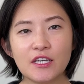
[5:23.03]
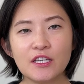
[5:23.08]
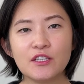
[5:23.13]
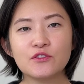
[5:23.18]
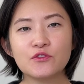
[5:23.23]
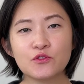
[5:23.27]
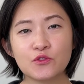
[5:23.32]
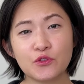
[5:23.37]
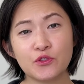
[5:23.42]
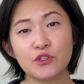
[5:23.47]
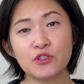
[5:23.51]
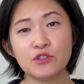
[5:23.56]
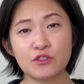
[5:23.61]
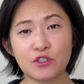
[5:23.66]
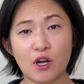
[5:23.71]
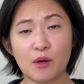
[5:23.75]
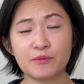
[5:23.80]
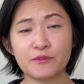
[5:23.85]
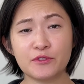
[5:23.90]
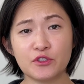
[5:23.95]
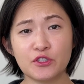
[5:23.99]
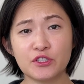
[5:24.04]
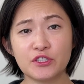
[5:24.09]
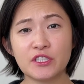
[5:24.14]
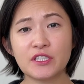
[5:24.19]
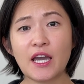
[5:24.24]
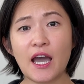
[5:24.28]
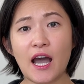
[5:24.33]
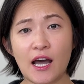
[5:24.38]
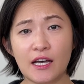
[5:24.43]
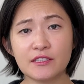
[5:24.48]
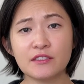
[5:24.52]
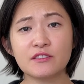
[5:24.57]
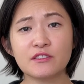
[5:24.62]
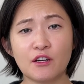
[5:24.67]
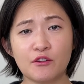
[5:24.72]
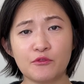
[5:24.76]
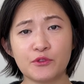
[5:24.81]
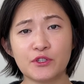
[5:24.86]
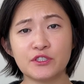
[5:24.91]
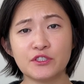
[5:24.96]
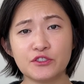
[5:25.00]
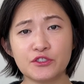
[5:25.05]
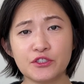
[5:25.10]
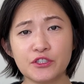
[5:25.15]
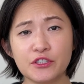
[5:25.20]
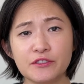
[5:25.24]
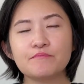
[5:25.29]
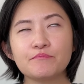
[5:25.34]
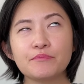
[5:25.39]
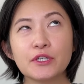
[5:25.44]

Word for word: is to your job search as a software engineer.